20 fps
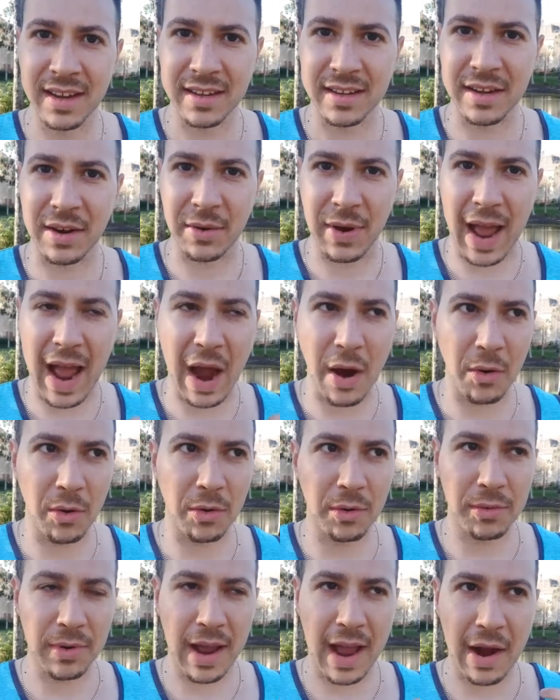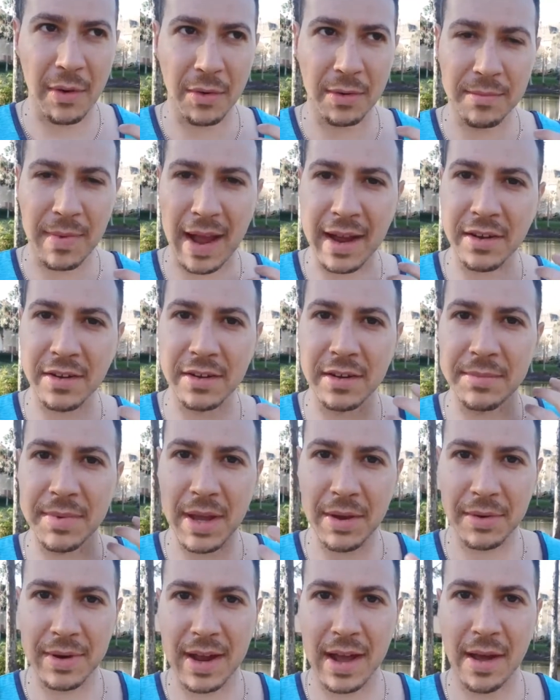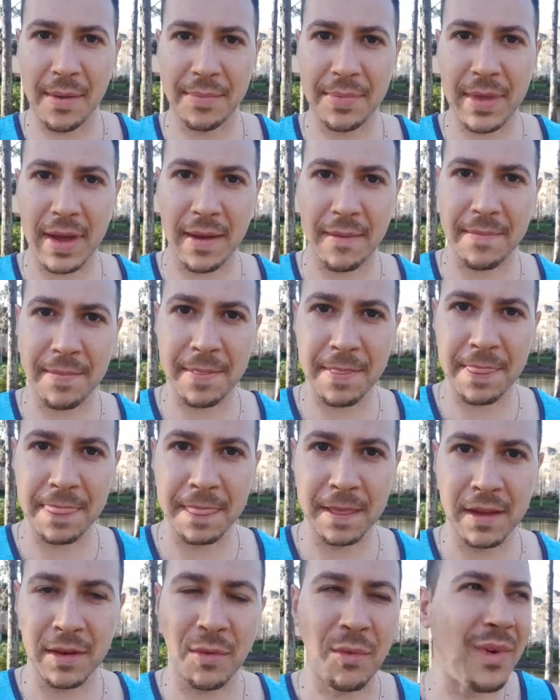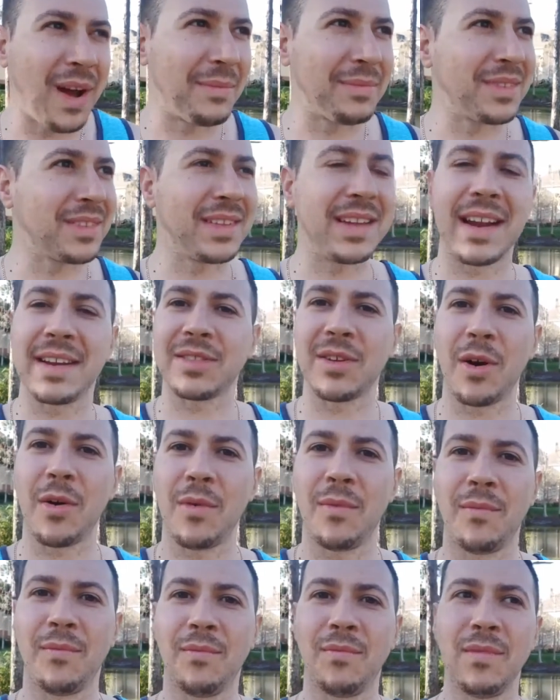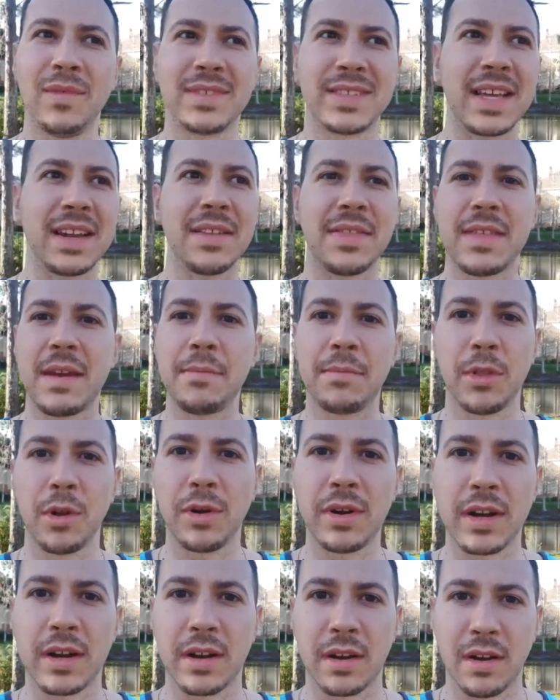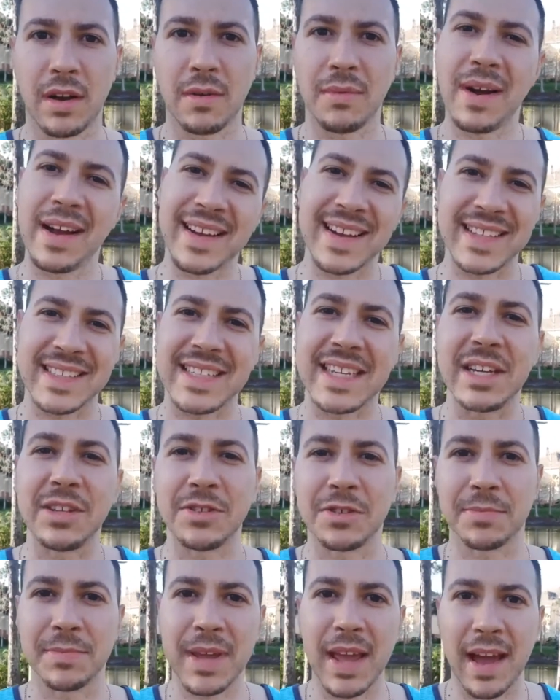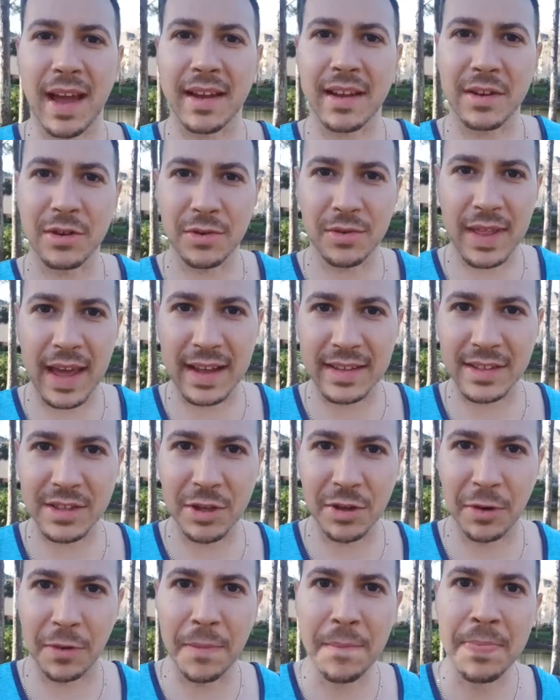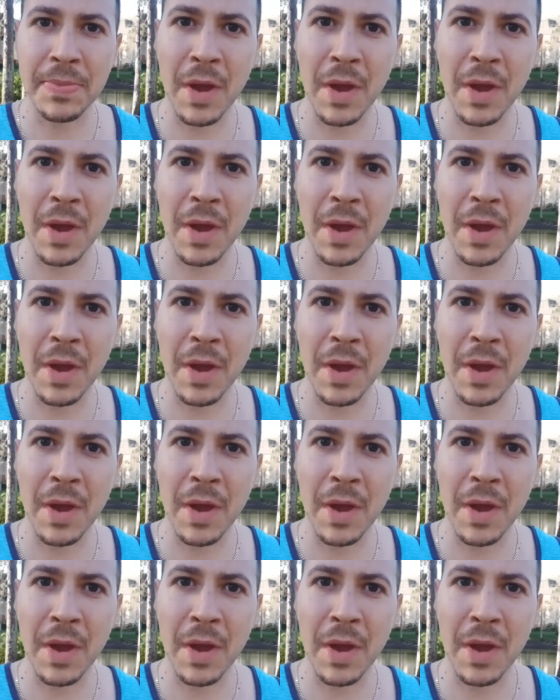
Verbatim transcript: You know, how, are, how am I going to be able to help them? And I thought, instead of them learning it all, well, I could teach them. Yeah, I could do that too.